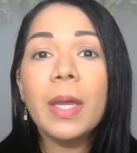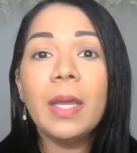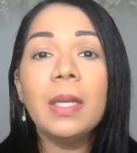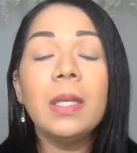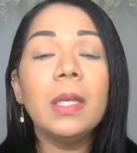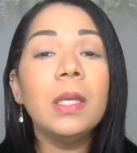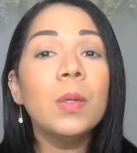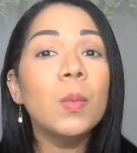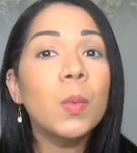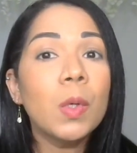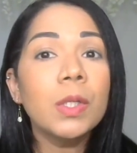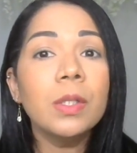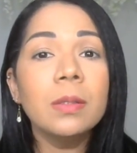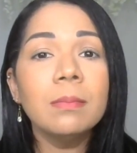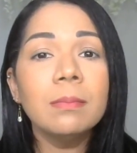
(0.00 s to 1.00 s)
and it
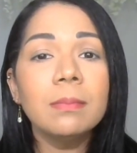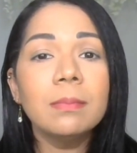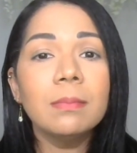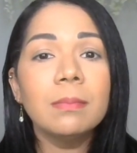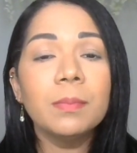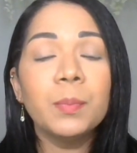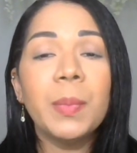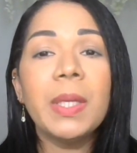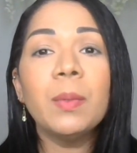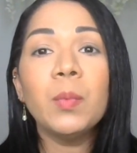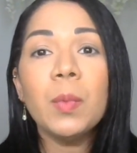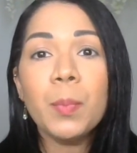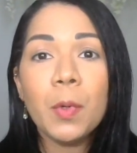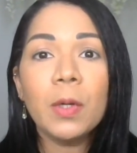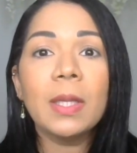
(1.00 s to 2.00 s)
won't be
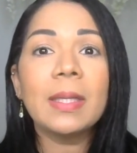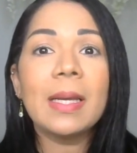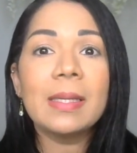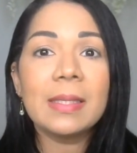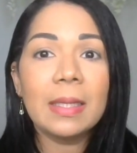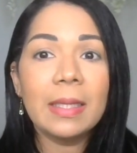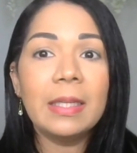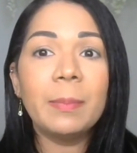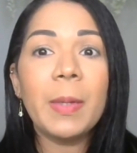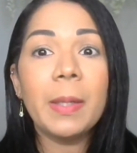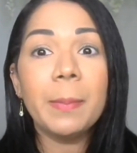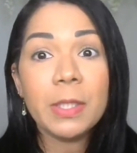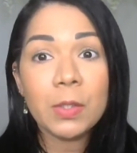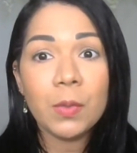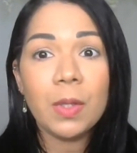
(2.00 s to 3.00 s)
reported as a late
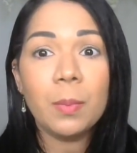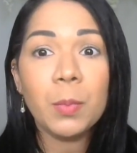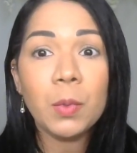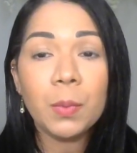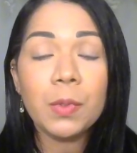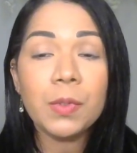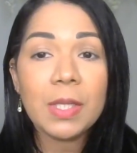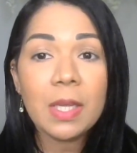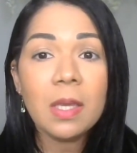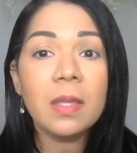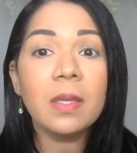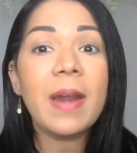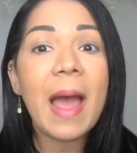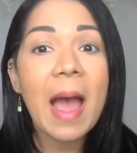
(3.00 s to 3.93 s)
payment to the bureaus either.